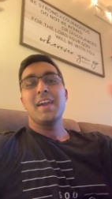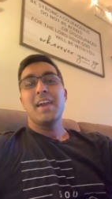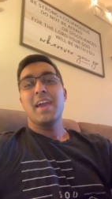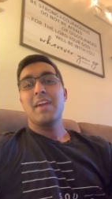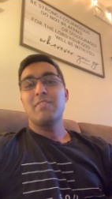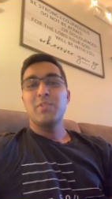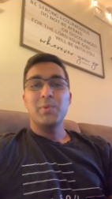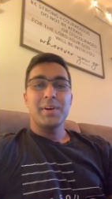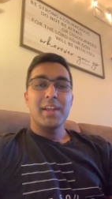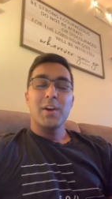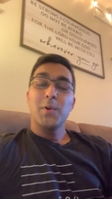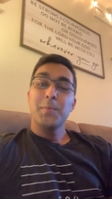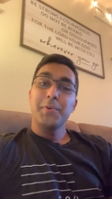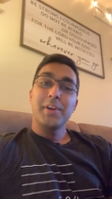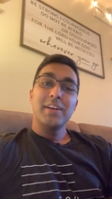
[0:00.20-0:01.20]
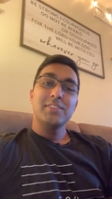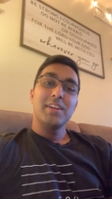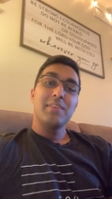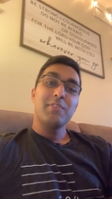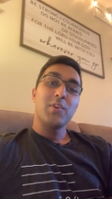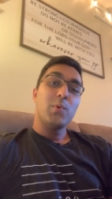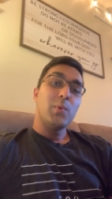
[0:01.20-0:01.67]
Hey everyone, I hope you guys are
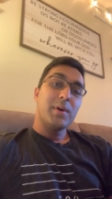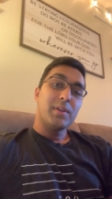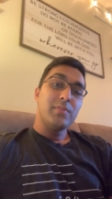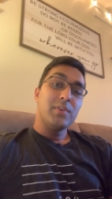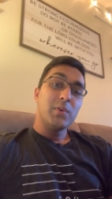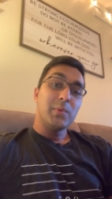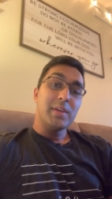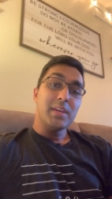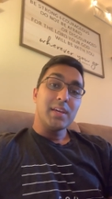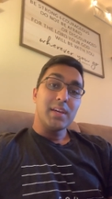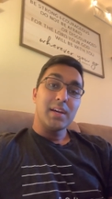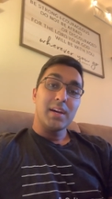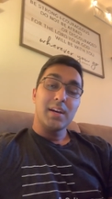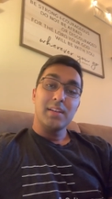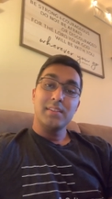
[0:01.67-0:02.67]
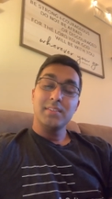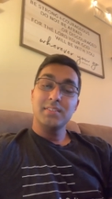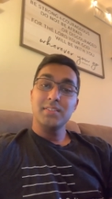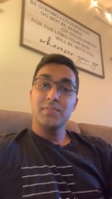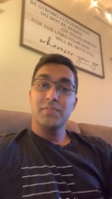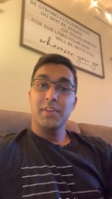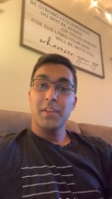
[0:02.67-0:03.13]
having a wonderful week. This
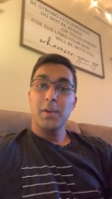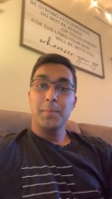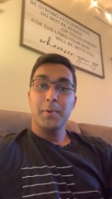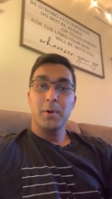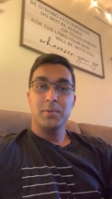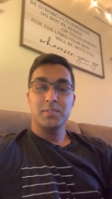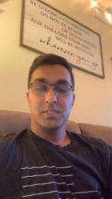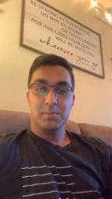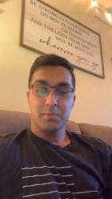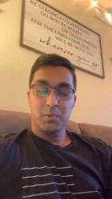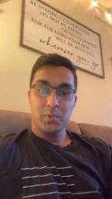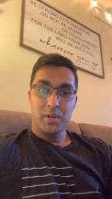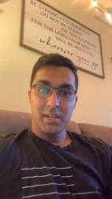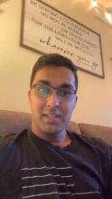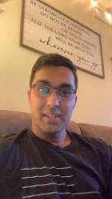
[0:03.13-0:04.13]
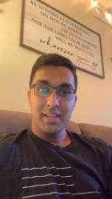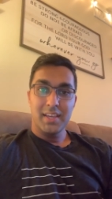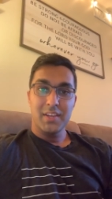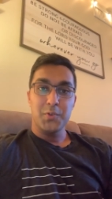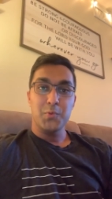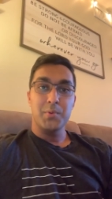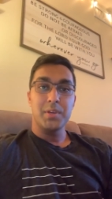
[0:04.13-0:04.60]
is video post number 1
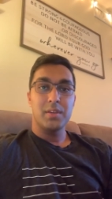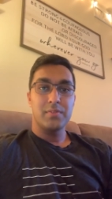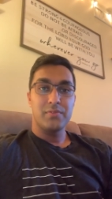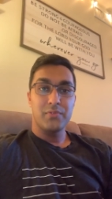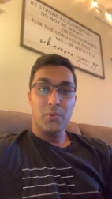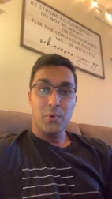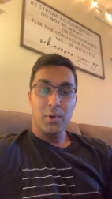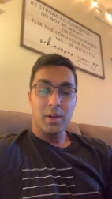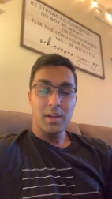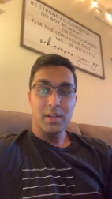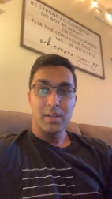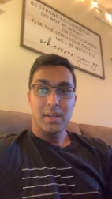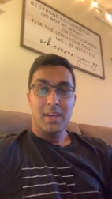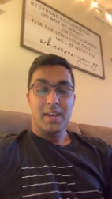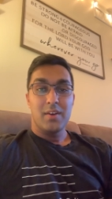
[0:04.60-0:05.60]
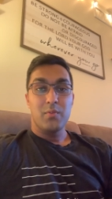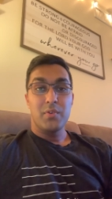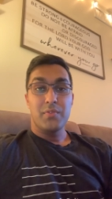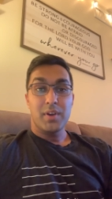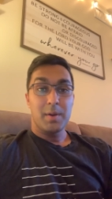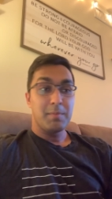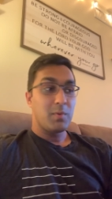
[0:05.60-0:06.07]
in week 4.
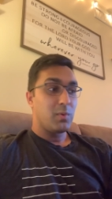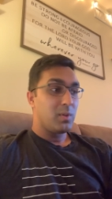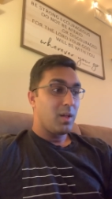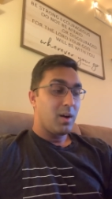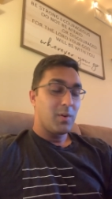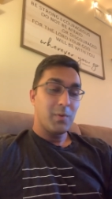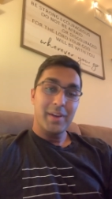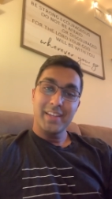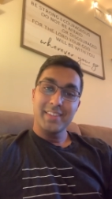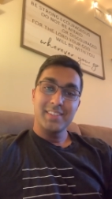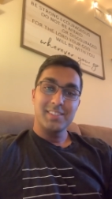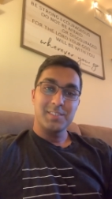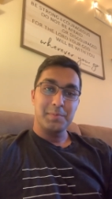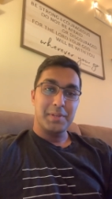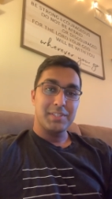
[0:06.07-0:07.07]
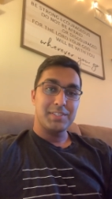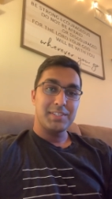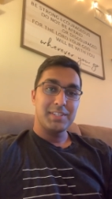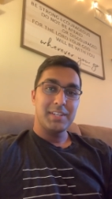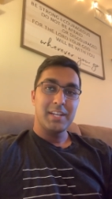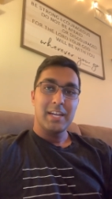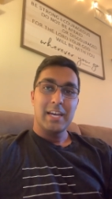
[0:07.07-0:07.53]
We've come a long way in the
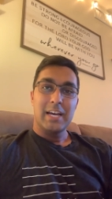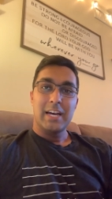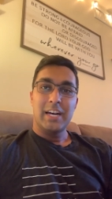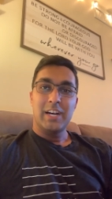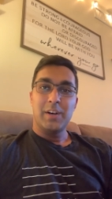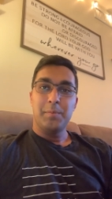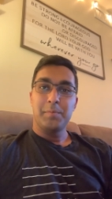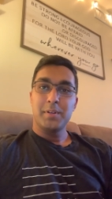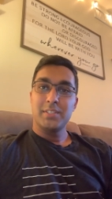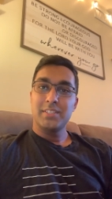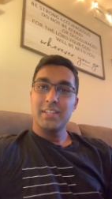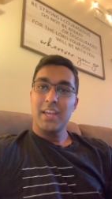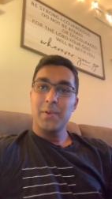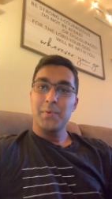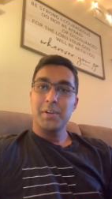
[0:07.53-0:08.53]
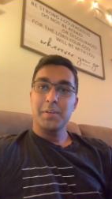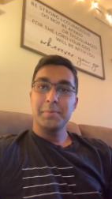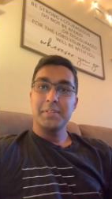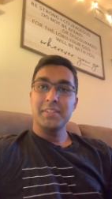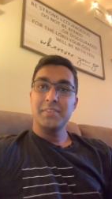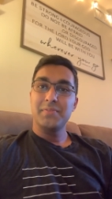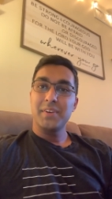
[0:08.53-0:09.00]
semester, but today we're going to be
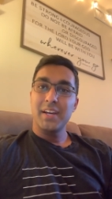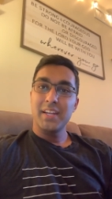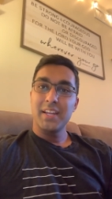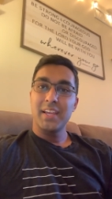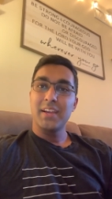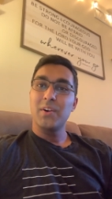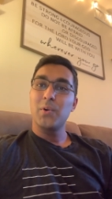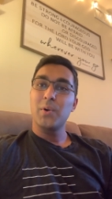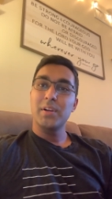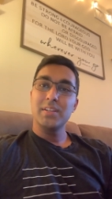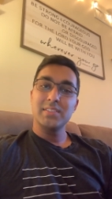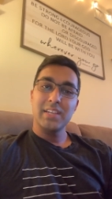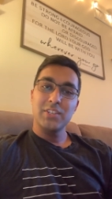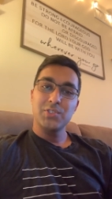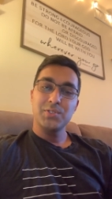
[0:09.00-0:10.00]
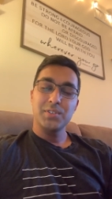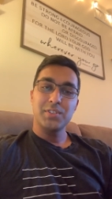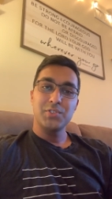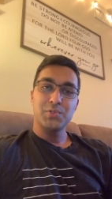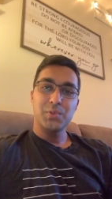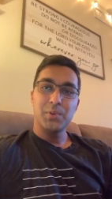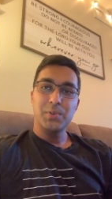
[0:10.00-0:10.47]
defining organizational
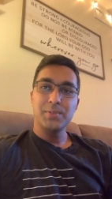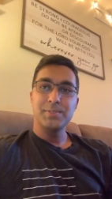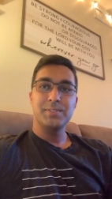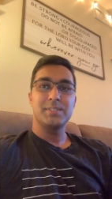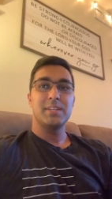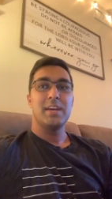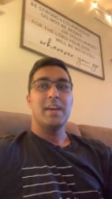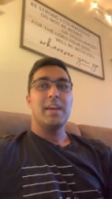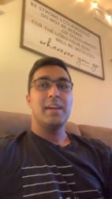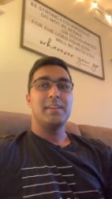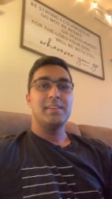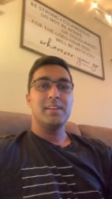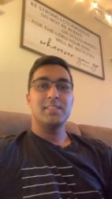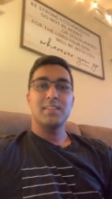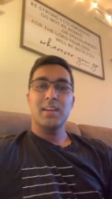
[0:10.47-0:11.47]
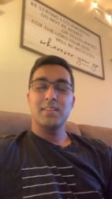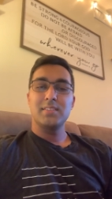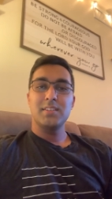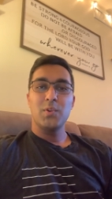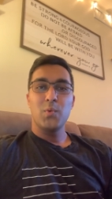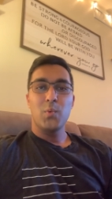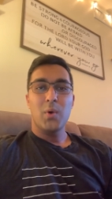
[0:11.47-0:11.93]
controls and
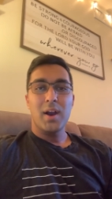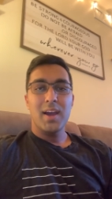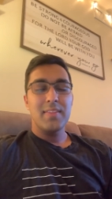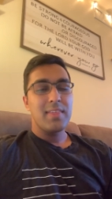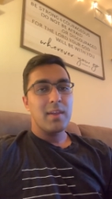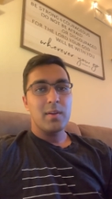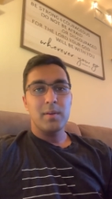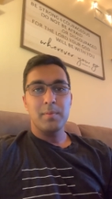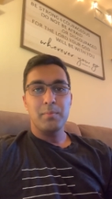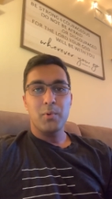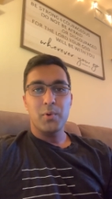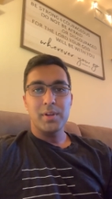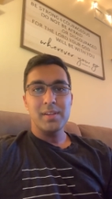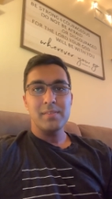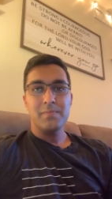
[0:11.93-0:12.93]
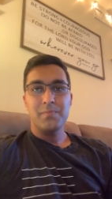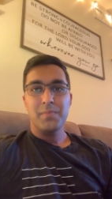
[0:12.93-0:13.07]
discussing why they are important.